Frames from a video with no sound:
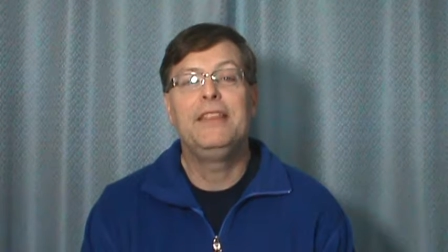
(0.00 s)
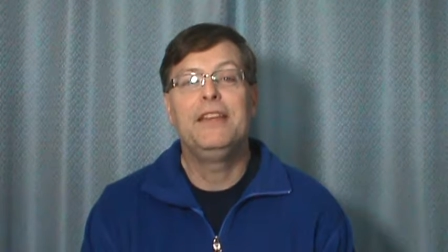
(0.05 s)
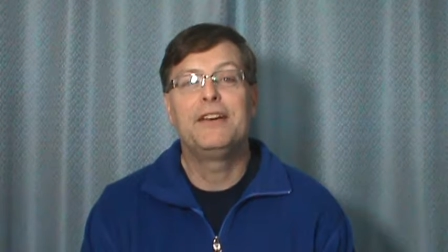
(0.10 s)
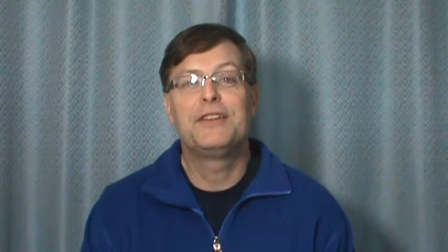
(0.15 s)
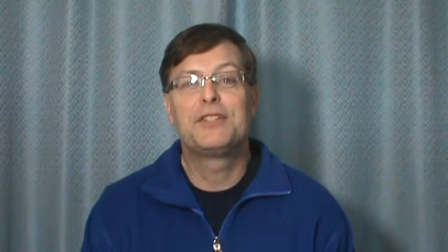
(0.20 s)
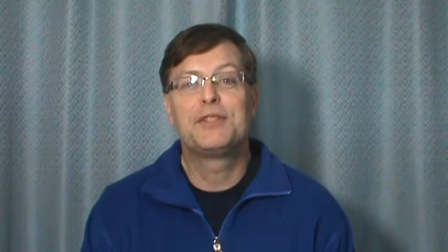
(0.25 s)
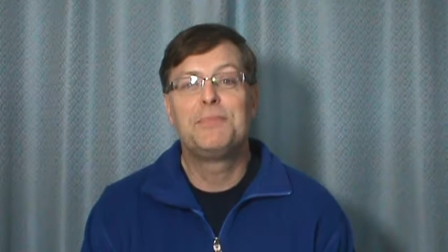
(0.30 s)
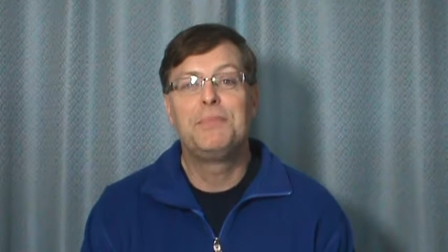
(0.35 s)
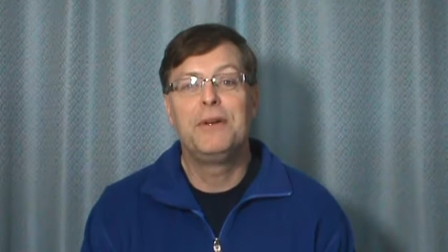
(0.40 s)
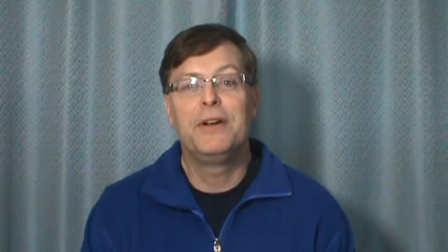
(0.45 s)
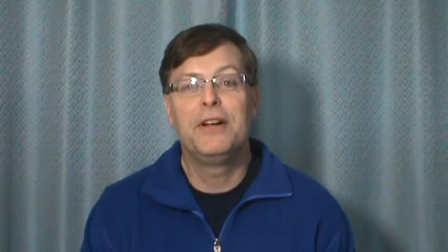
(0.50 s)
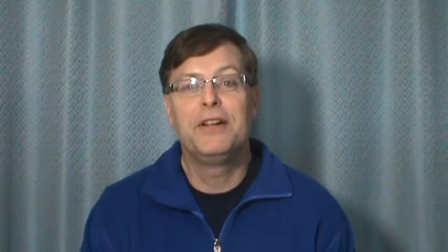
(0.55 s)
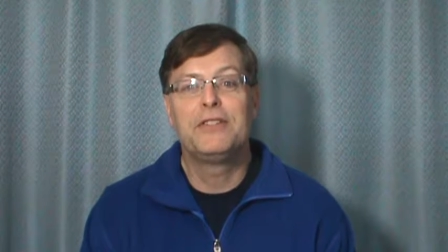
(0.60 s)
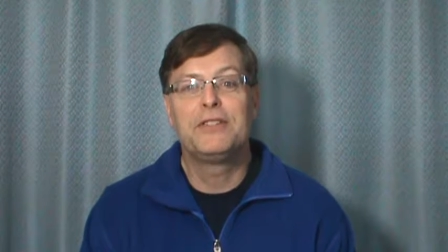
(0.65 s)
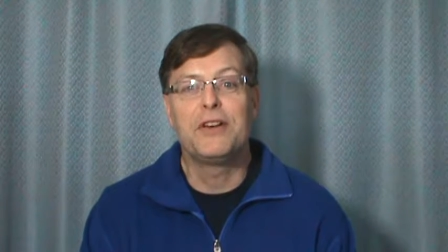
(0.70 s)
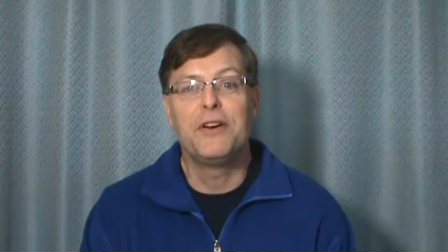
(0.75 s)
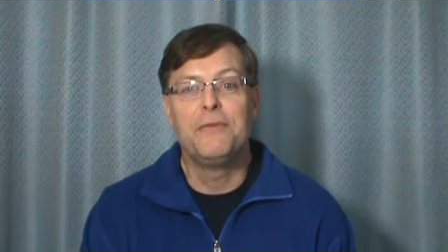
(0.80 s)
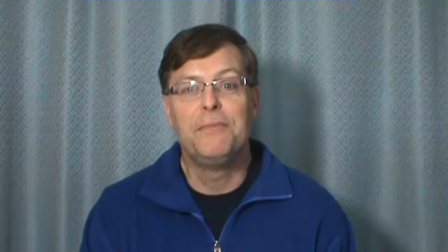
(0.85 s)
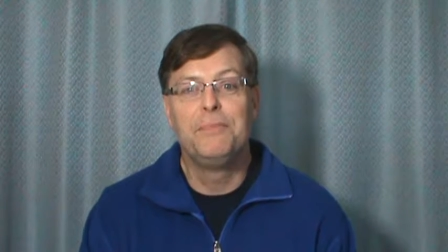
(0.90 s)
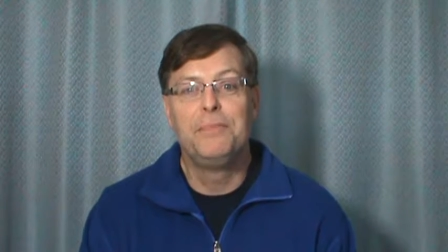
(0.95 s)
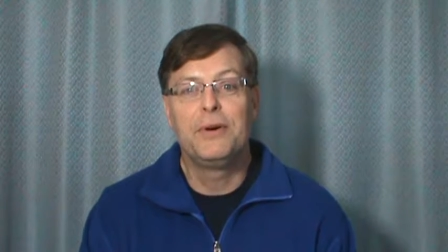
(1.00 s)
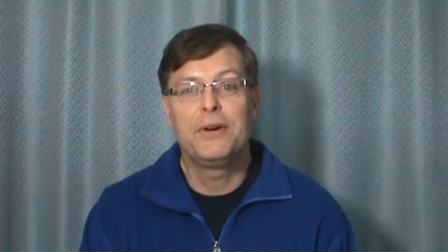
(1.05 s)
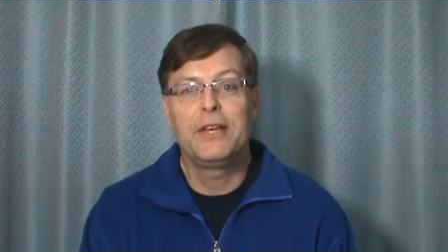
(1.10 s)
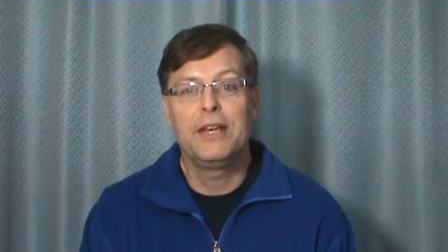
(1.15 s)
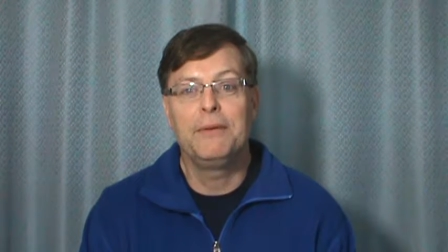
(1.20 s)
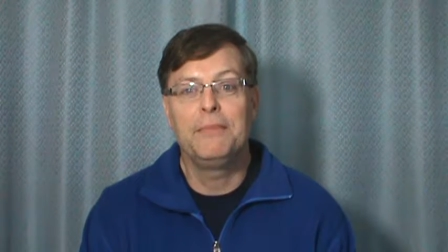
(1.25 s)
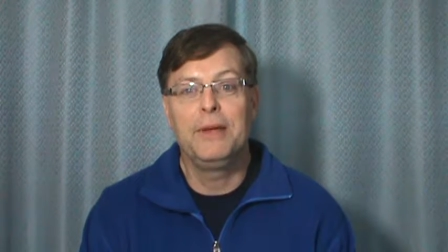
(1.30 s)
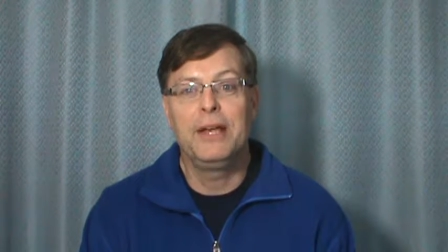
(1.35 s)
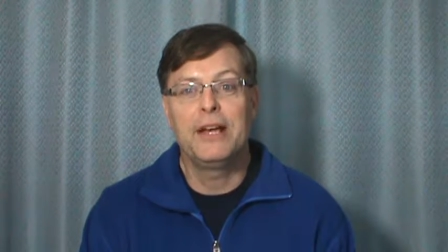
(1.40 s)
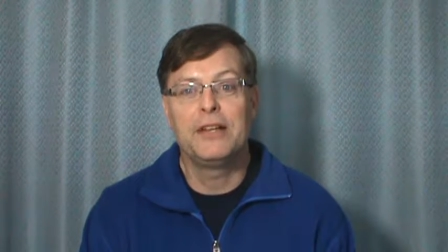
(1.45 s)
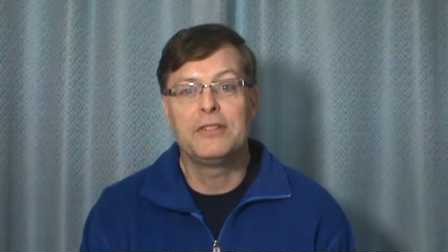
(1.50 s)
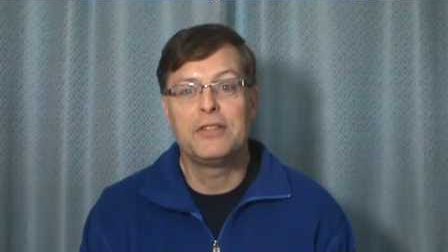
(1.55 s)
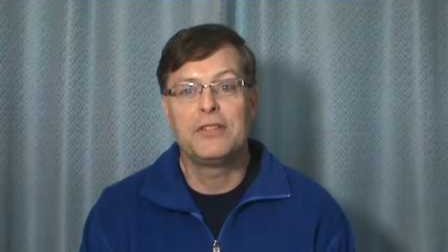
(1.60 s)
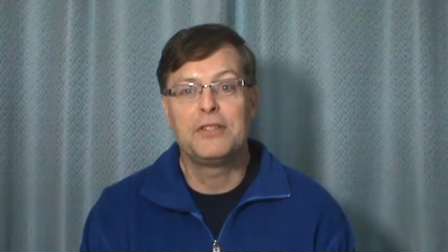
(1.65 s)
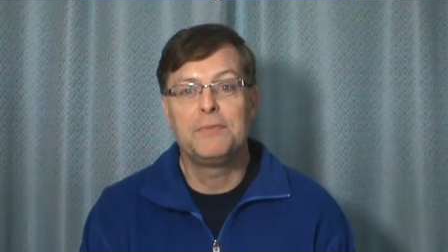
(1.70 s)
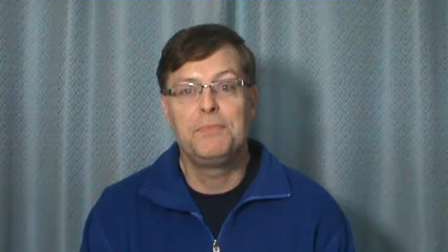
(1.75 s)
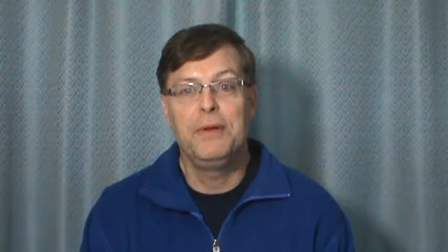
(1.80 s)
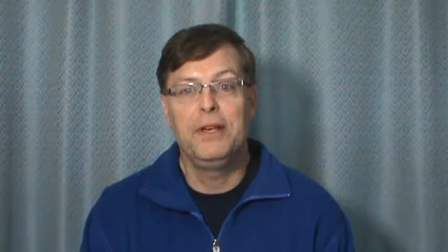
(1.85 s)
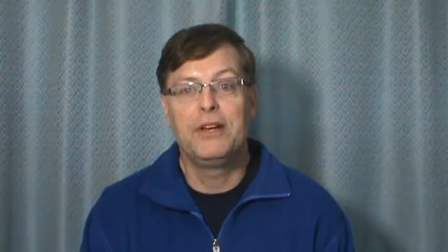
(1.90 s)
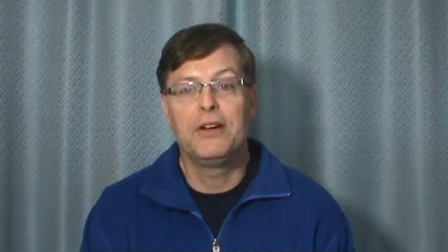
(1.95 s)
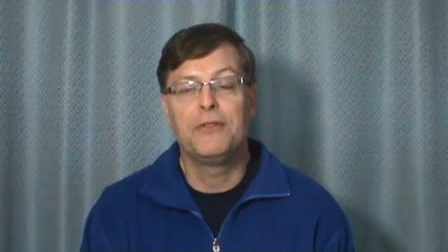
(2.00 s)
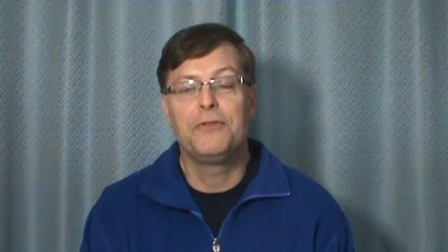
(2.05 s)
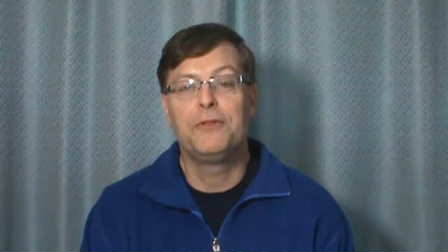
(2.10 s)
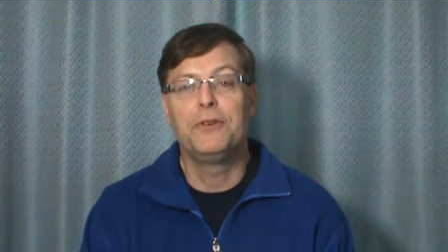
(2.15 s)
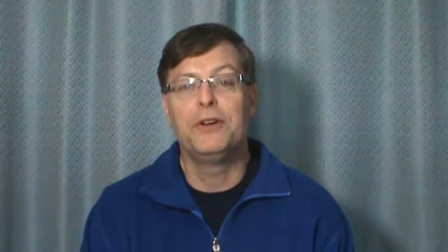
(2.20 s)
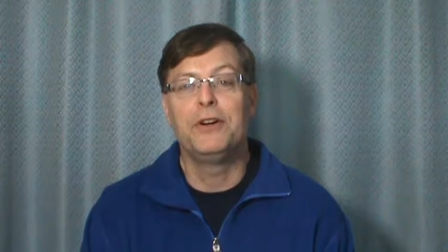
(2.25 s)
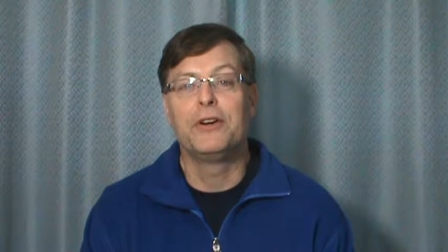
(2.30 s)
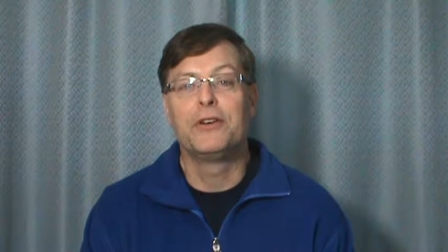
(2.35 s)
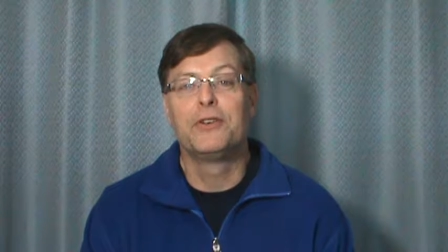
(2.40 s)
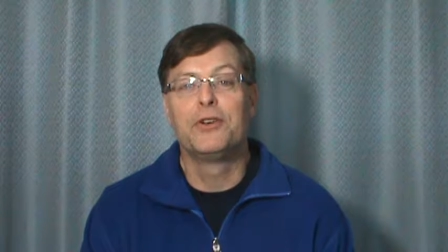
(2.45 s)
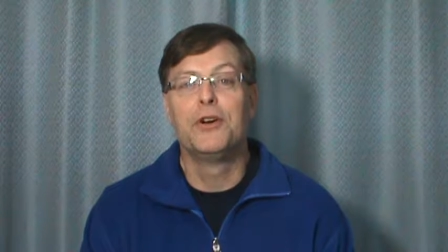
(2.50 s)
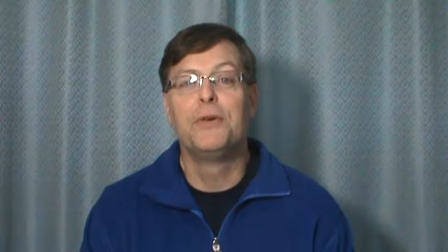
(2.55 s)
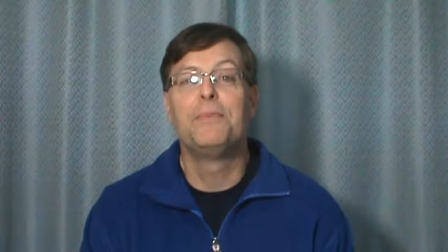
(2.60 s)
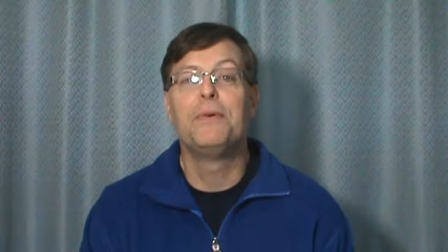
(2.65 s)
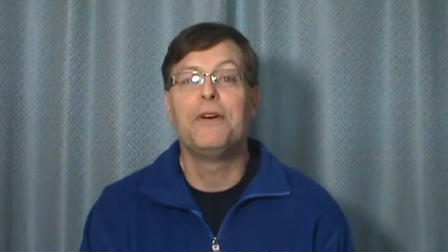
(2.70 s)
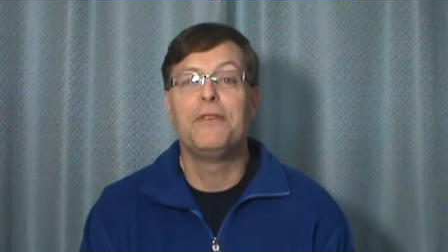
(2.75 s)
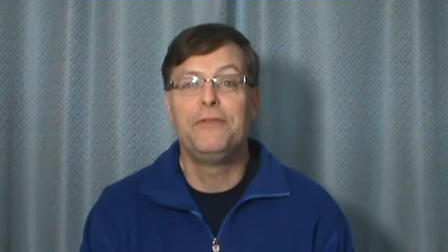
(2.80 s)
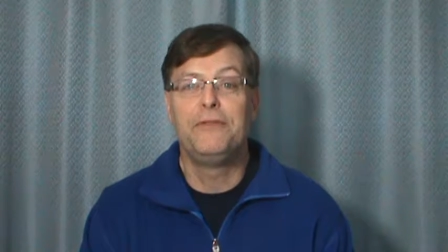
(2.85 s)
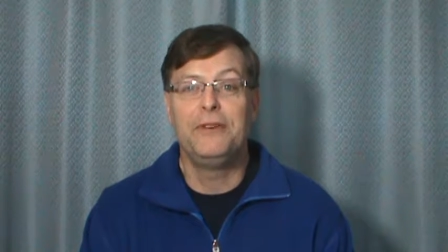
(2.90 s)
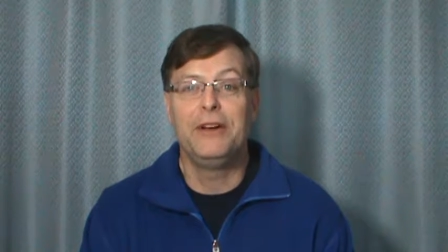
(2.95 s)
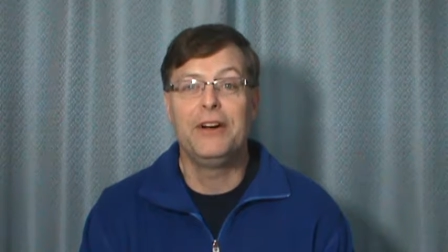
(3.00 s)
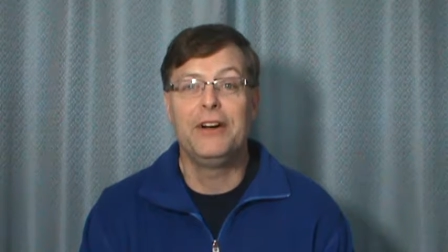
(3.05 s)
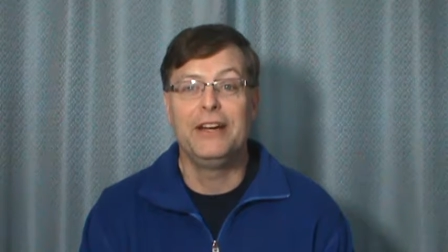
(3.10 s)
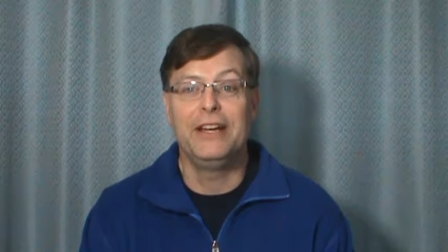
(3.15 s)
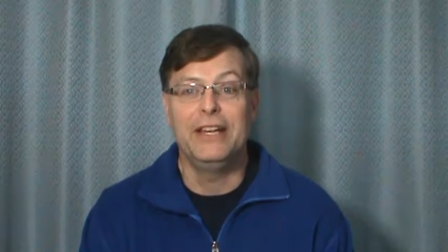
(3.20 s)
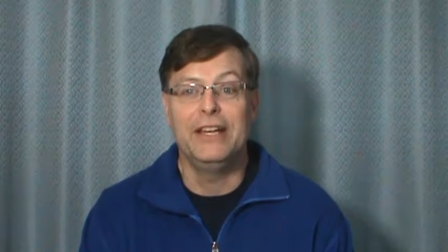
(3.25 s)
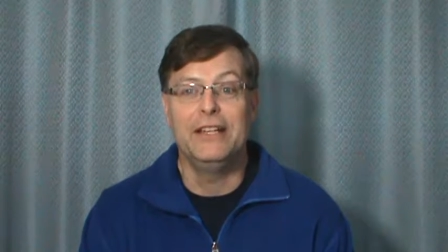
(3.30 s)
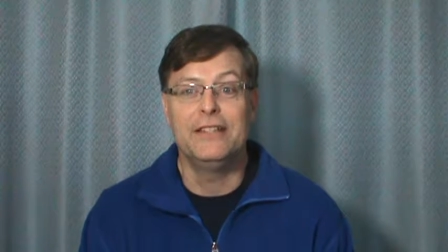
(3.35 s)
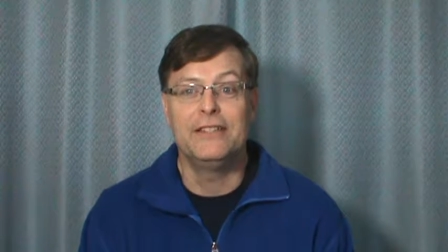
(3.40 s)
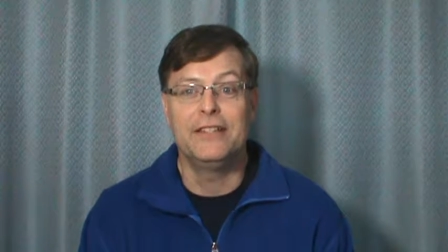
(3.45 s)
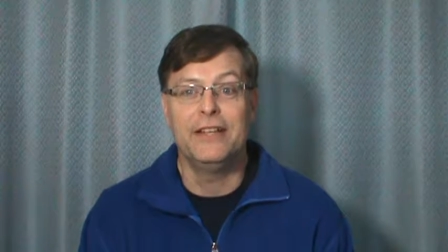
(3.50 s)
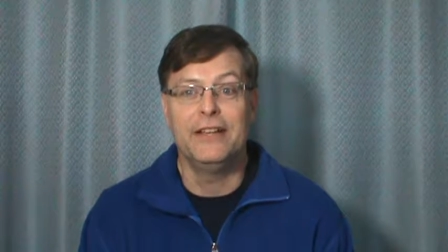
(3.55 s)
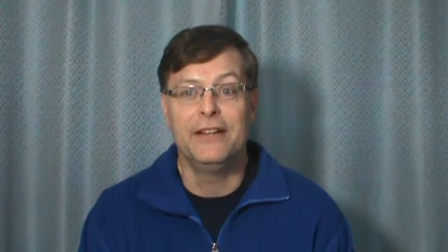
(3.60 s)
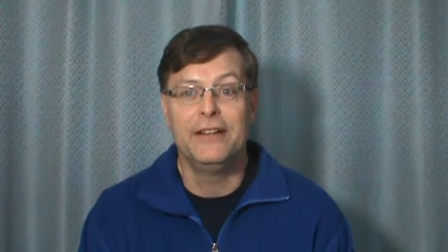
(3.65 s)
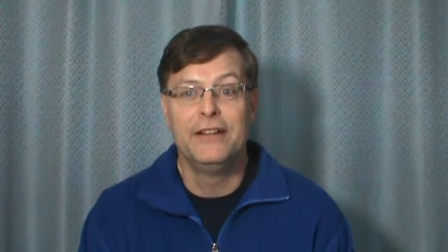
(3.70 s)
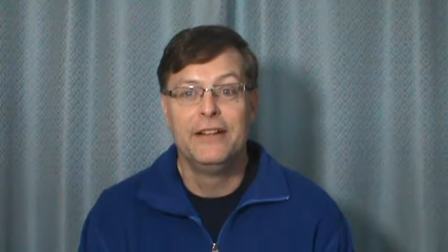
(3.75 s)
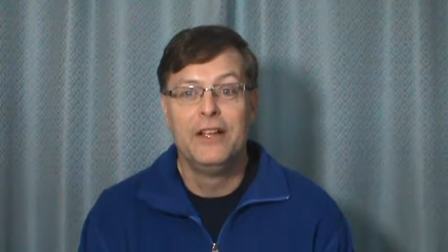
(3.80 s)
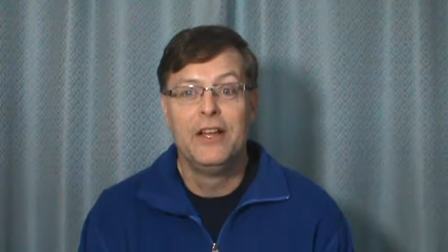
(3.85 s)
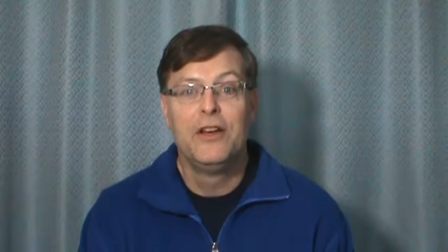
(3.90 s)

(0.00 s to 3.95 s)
the experience of booking me as a speaker for your group very easy.